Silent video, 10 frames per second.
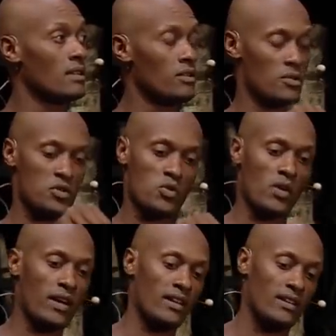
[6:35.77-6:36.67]
it was
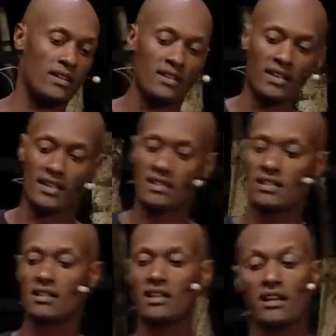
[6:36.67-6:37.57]
right in
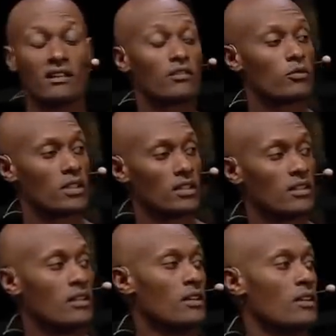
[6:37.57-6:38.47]
nineteen ninety-three
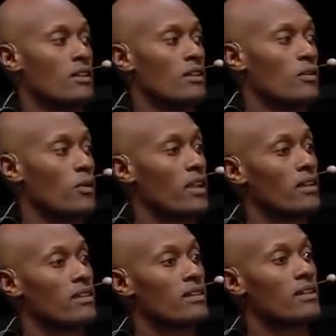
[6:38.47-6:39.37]

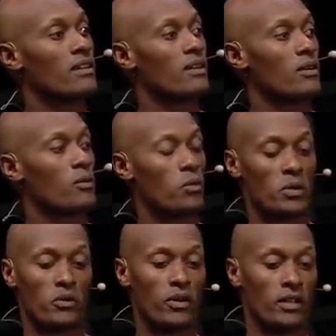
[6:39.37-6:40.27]
when we
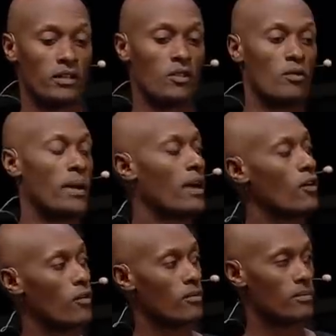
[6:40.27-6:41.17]
were ready to go back
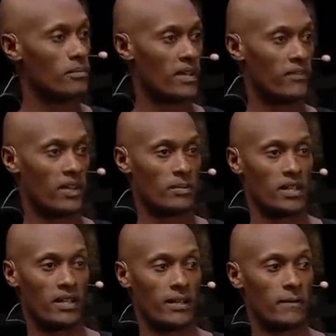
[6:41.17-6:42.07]
home, my family
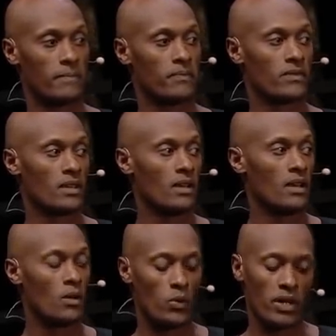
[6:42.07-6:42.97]
and I.
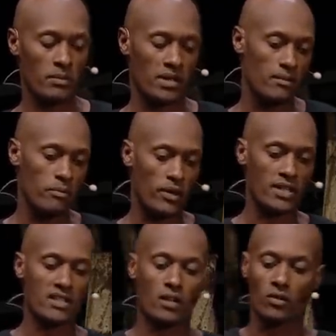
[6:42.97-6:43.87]
We had been
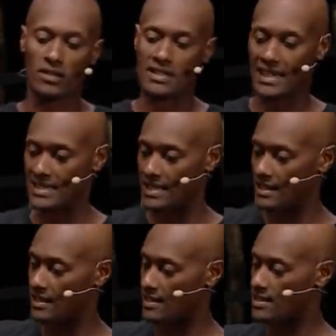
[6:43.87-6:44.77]
embracing all these
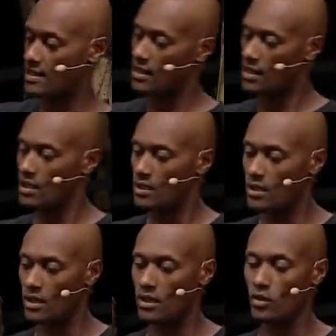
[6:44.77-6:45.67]
identities,
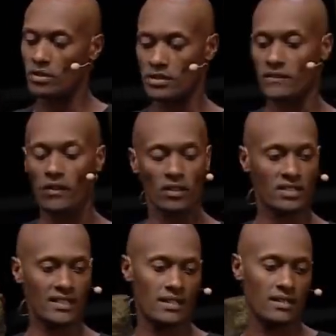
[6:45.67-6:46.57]
uh, all these false
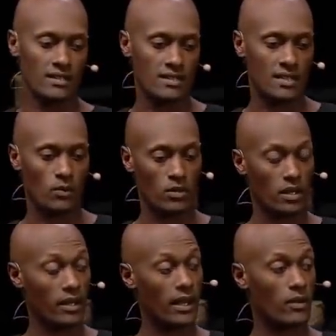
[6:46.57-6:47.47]
identities that were
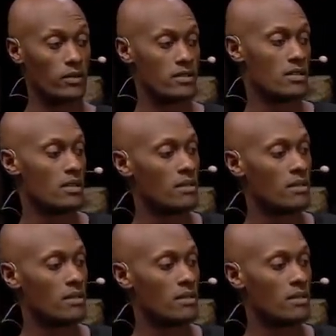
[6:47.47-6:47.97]
not ours,